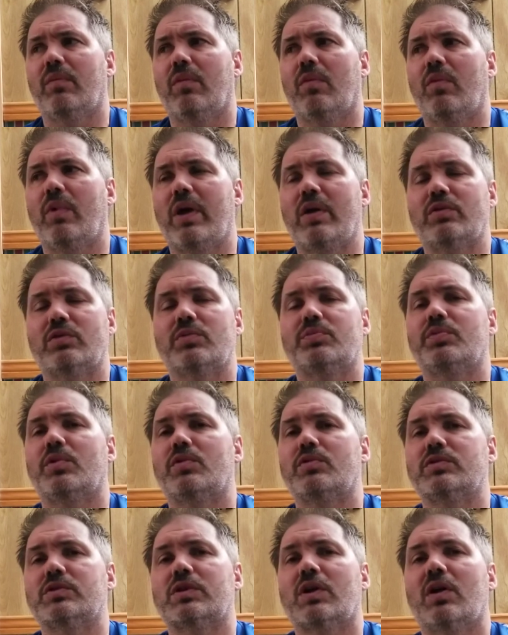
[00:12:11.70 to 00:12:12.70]
weigh out the
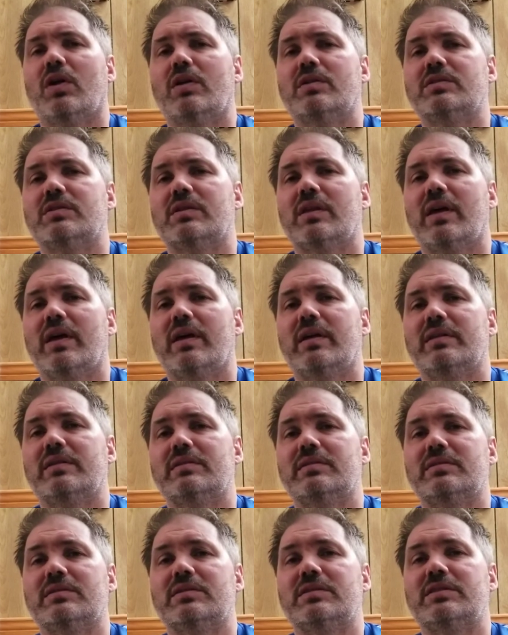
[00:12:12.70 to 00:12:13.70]
pros and cons of that
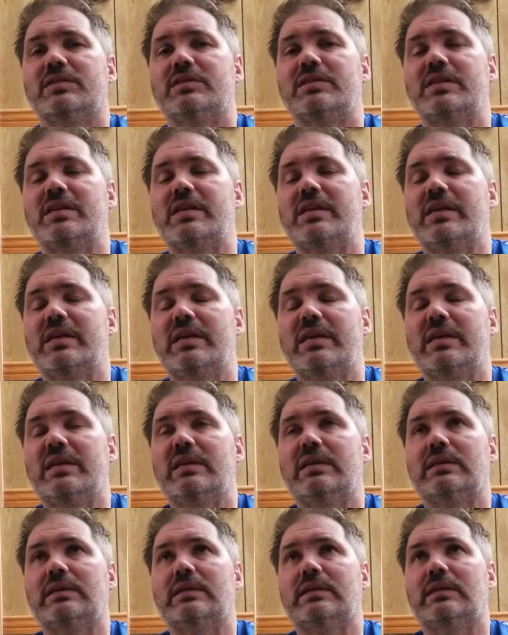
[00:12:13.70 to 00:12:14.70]
and see,
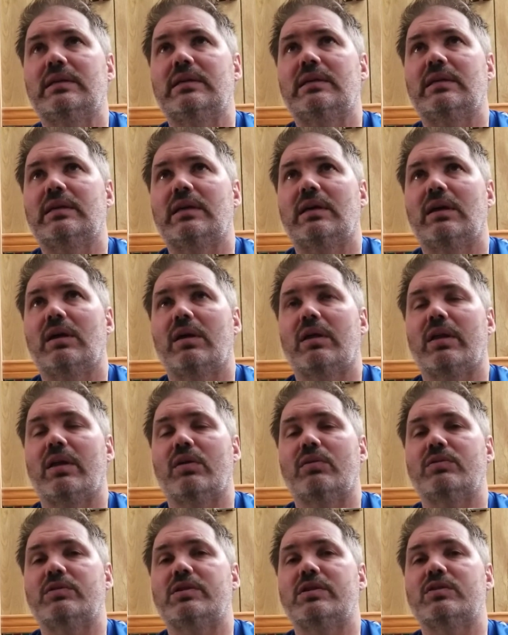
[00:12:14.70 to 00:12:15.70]

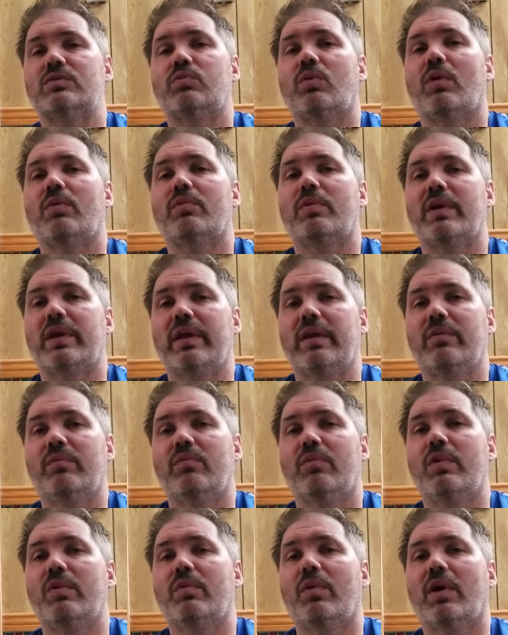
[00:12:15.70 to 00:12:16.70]
just what we
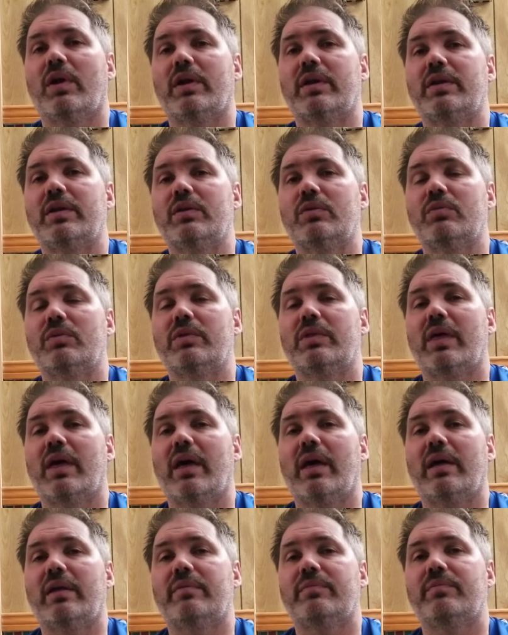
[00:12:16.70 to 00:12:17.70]
want to do with
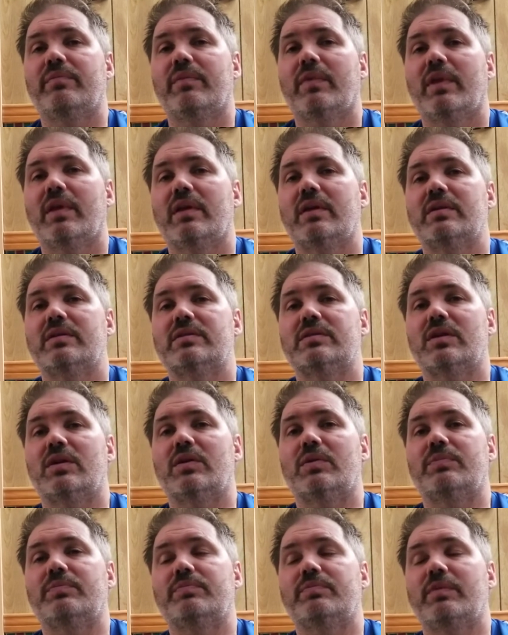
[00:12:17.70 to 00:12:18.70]
that. So
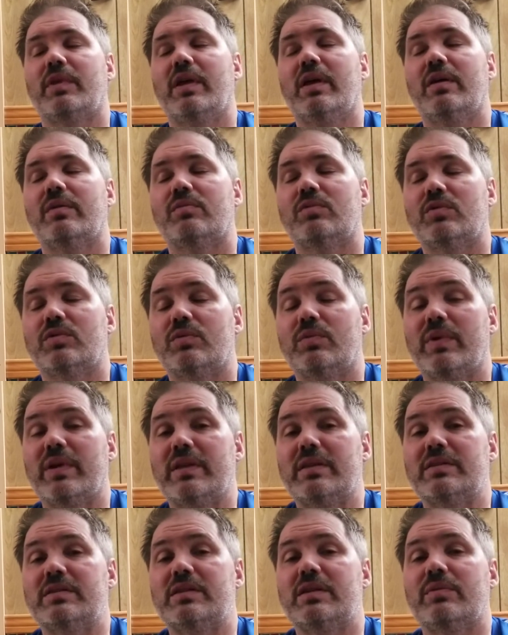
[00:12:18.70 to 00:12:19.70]
yeah, we'll wait
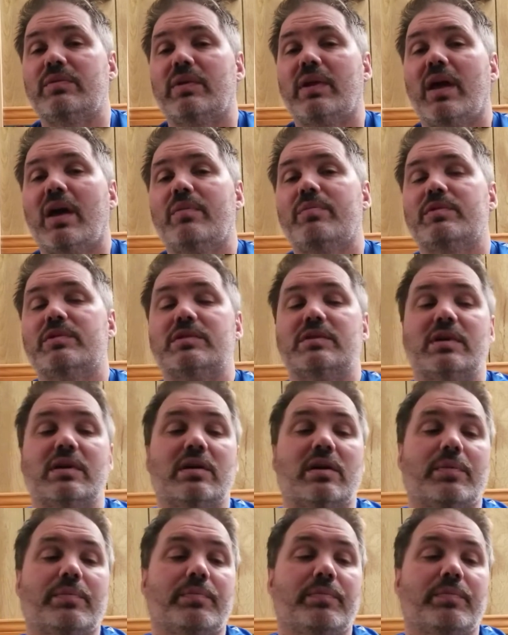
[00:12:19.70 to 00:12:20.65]
and see what happens there.